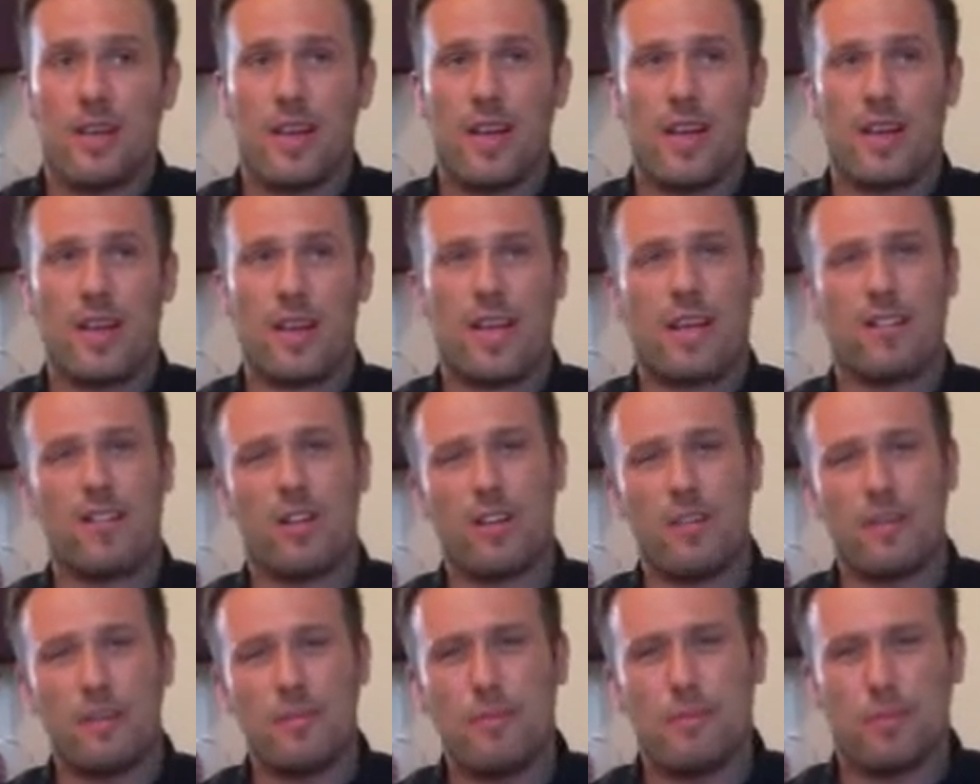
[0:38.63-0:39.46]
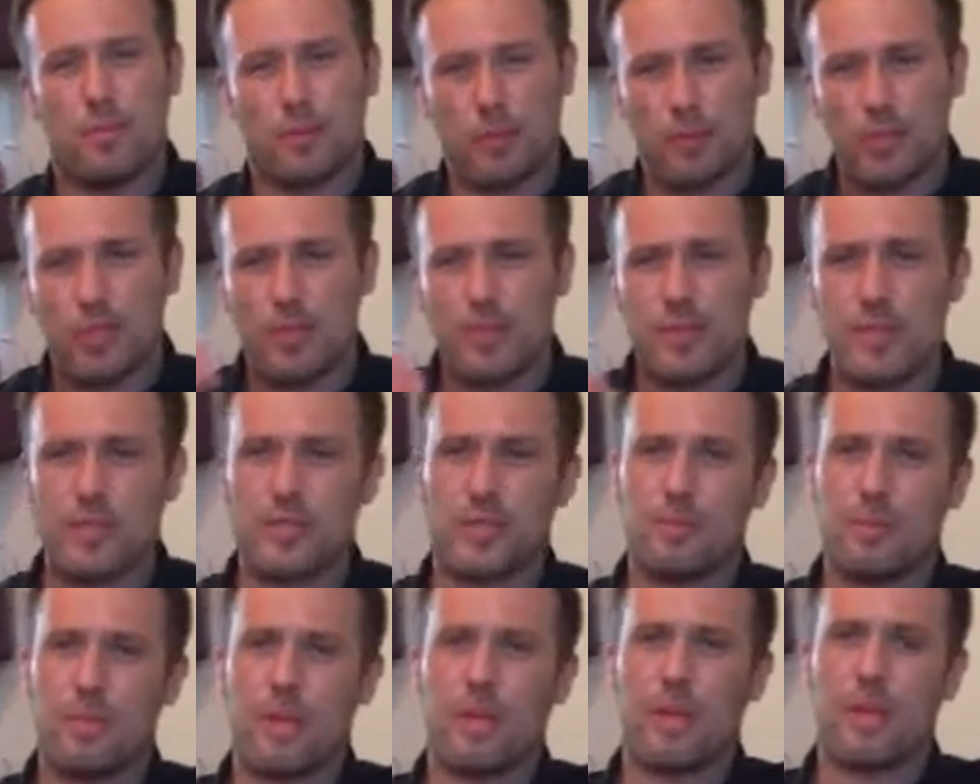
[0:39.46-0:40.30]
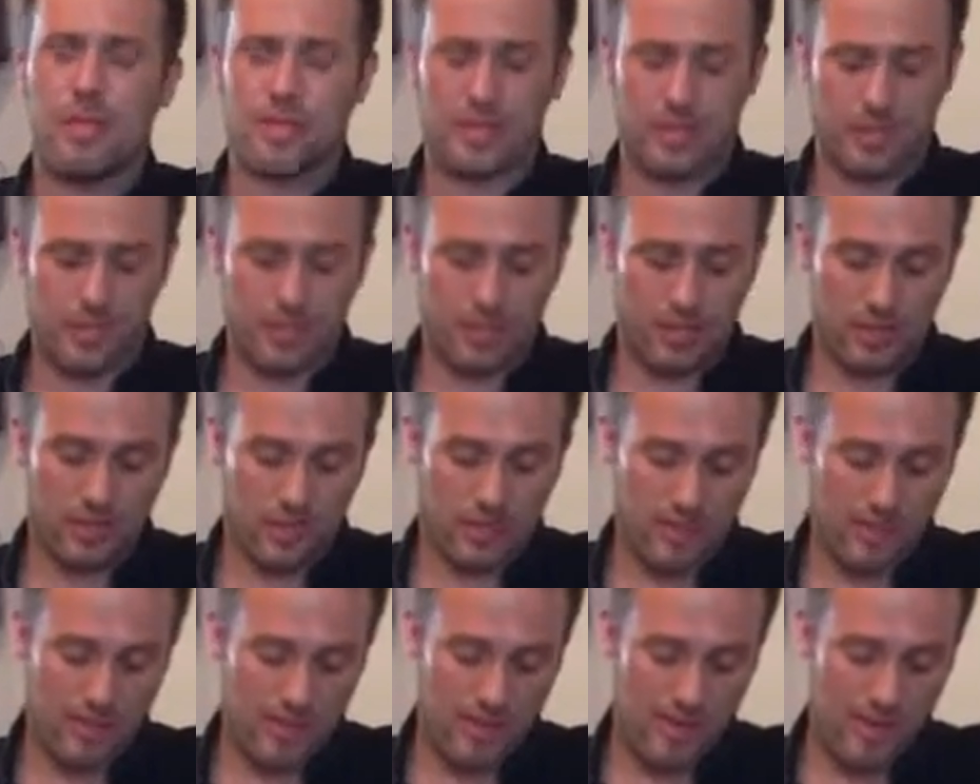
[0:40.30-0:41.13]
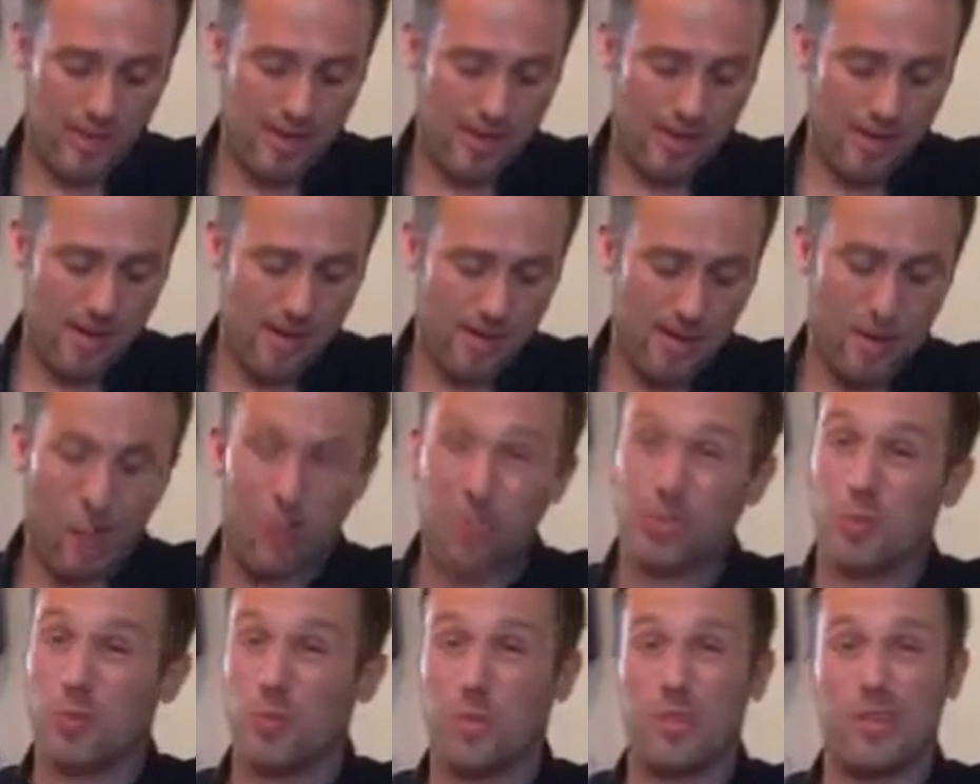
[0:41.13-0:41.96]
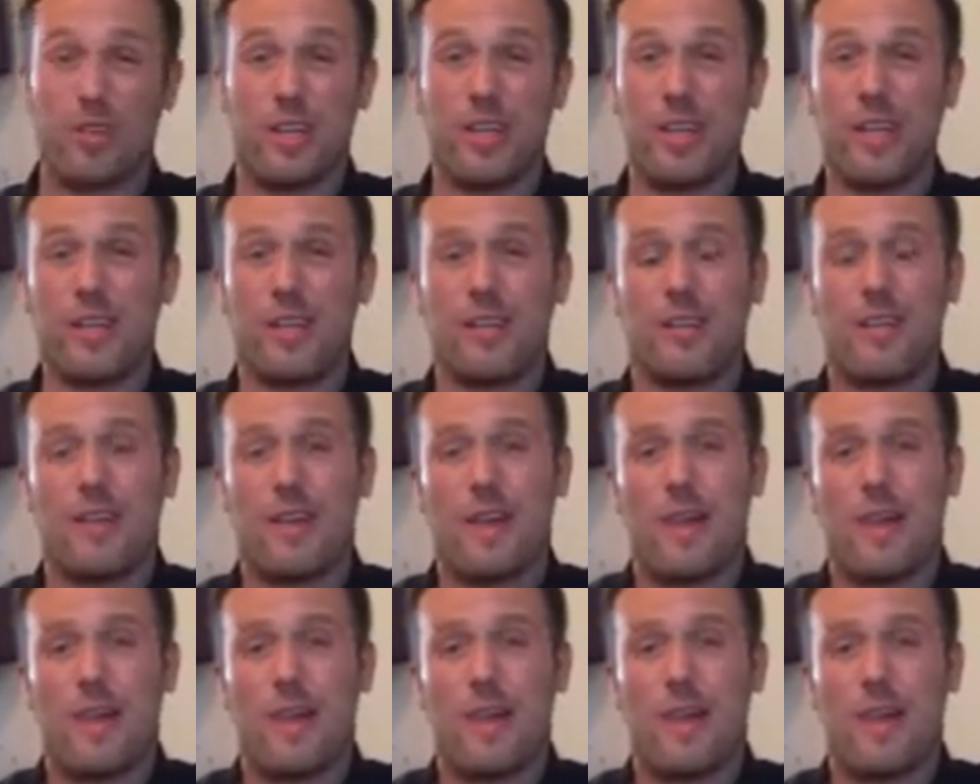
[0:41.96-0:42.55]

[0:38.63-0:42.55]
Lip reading: I can't really remember much of it, to be honest. I wasn't with it.